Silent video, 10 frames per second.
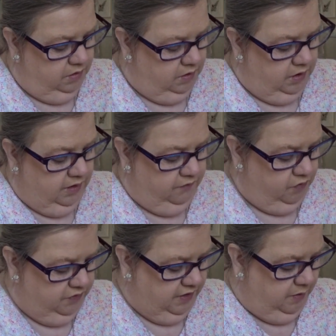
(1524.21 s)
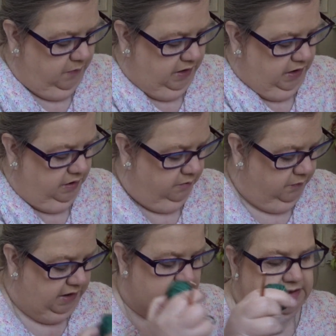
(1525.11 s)
I haven't got that many
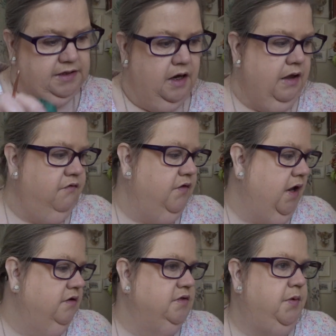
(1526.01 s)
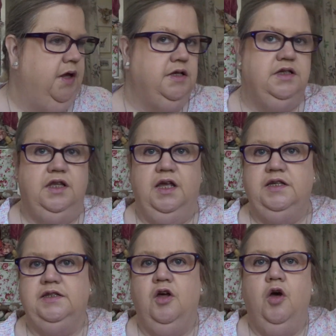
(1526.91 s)
minis left now to put into
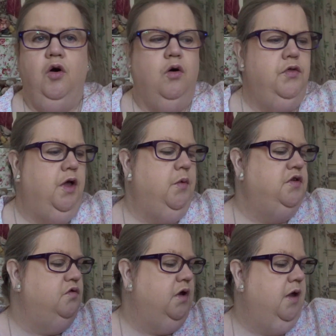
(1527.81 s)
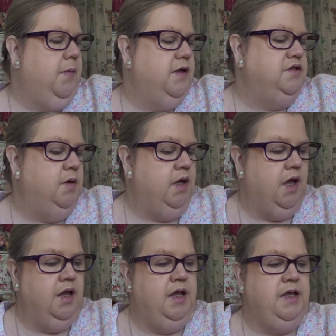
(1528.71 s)
this, although we're talking about doing
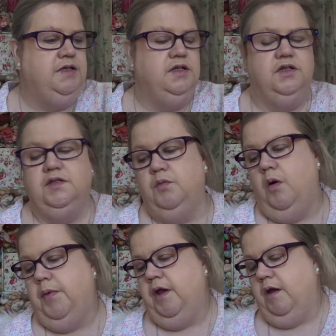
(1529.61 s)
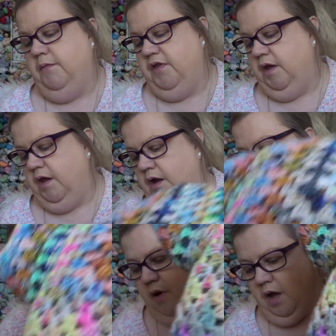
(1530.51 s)
an Easter swap, and I'm thinking I
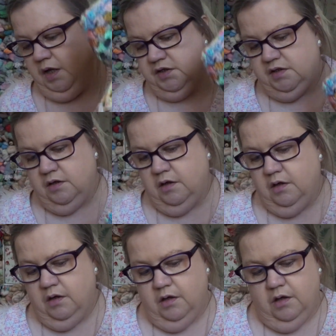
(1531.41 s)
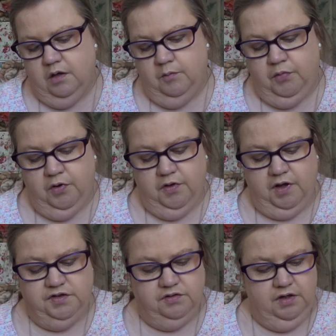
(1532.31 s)
might put
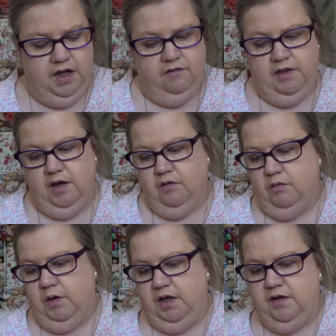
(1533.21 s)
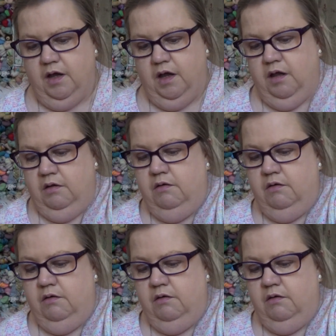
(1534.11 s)
those on here and then call it a day.